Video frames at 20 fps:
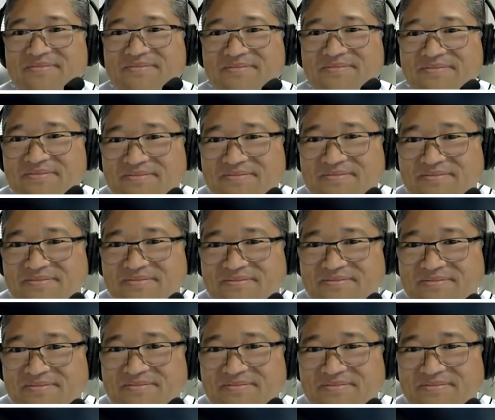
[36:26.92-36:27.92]

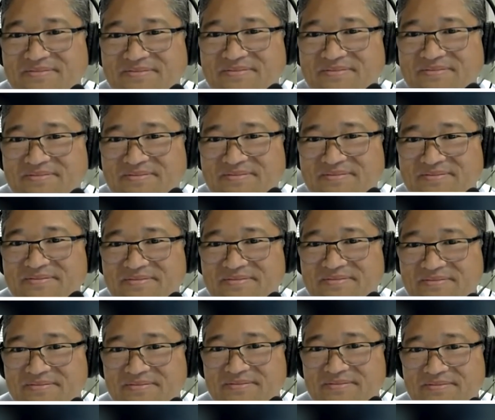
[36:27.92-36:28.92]

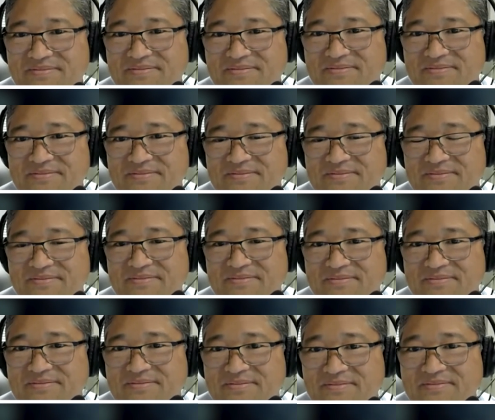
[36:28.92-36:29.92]

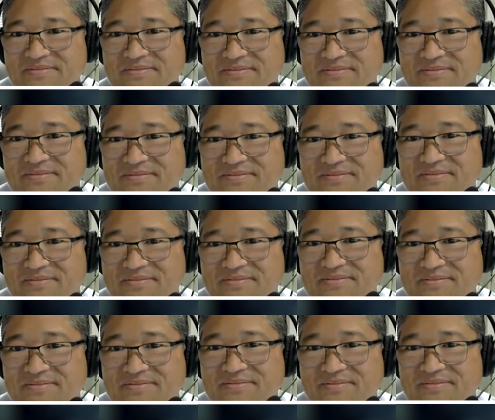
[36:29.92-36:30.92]

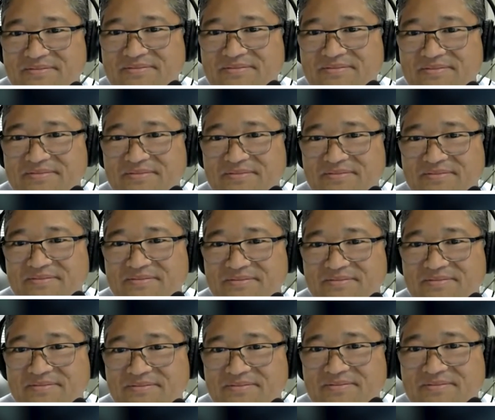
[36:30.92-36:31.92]

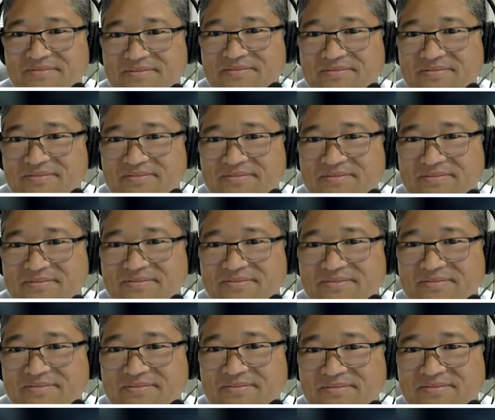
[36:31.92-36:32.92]

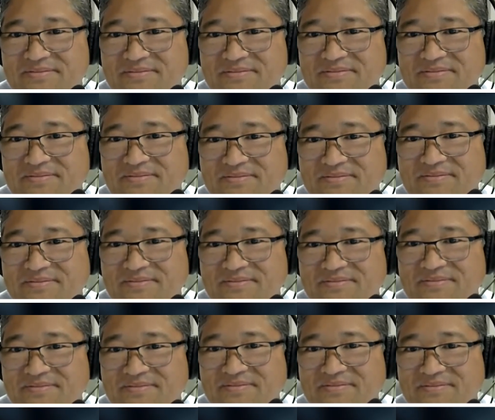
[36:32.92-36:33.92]

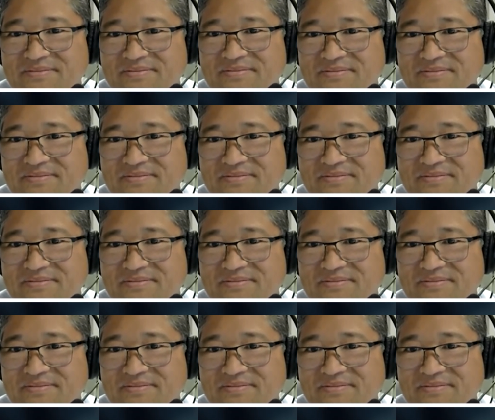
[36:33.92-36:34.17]
(not speaking)